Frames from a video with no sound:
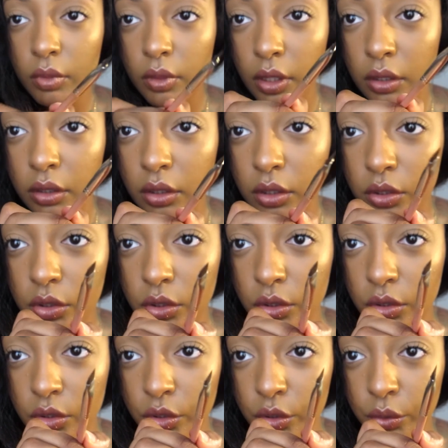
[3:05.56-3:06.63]
It looks
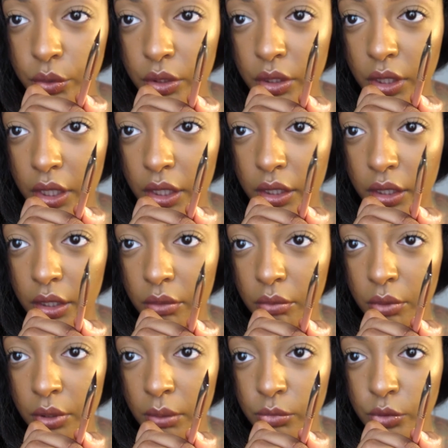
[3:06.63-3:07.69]
good, so you can kind of get
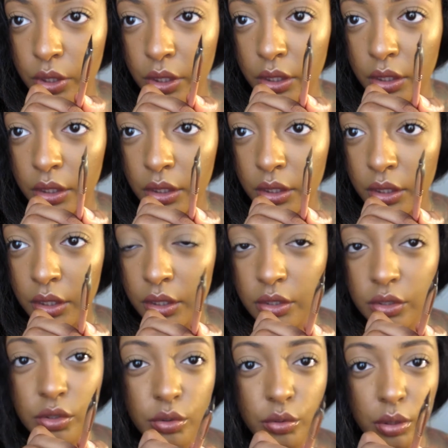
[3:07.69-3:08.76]
what I'm trying to
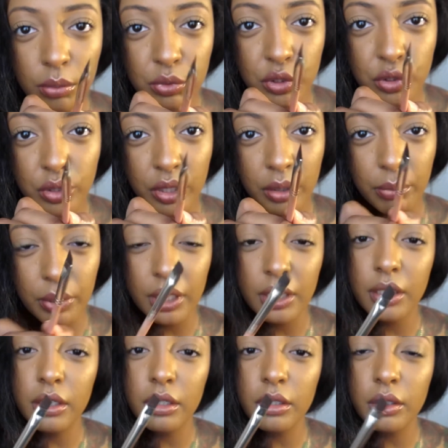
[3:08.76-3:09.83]
do. I'm just trying to
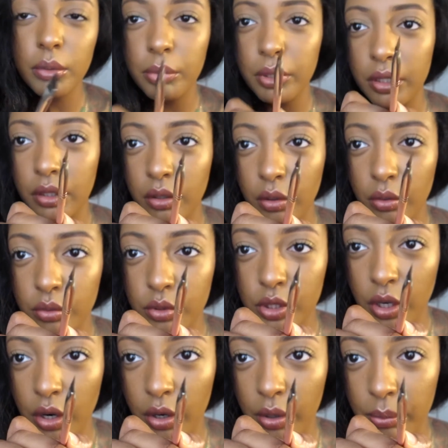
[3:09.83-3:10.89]
make it a little bit, you know,
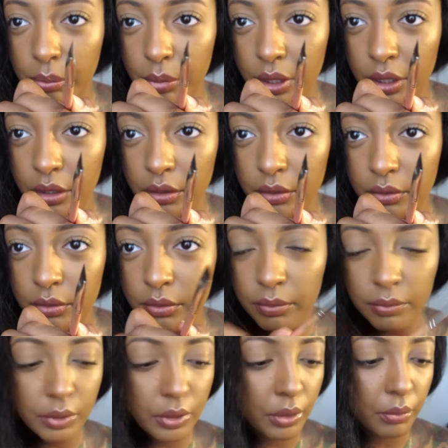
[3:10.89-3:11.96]
sharp and,
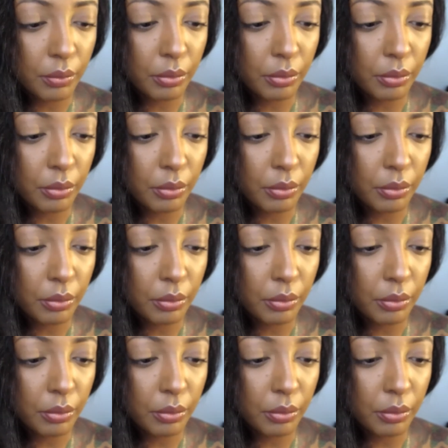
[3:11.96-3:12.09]
you know,